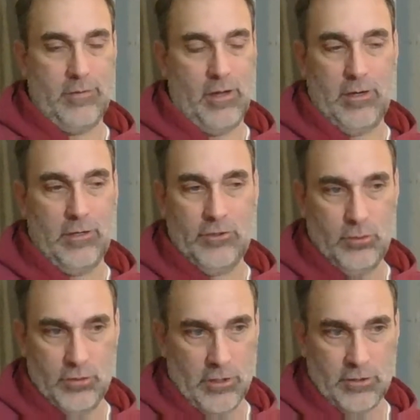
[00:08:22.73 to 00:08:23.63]
I, I
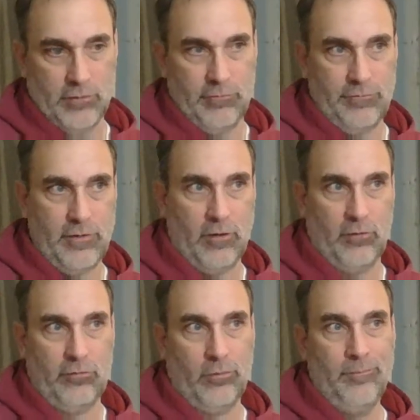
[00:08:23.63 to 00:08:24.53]
choose not to live in fear.
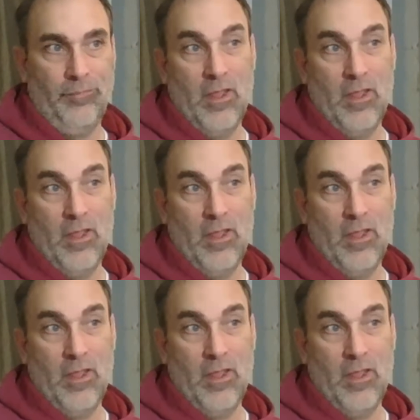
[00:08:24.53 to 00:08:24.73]
So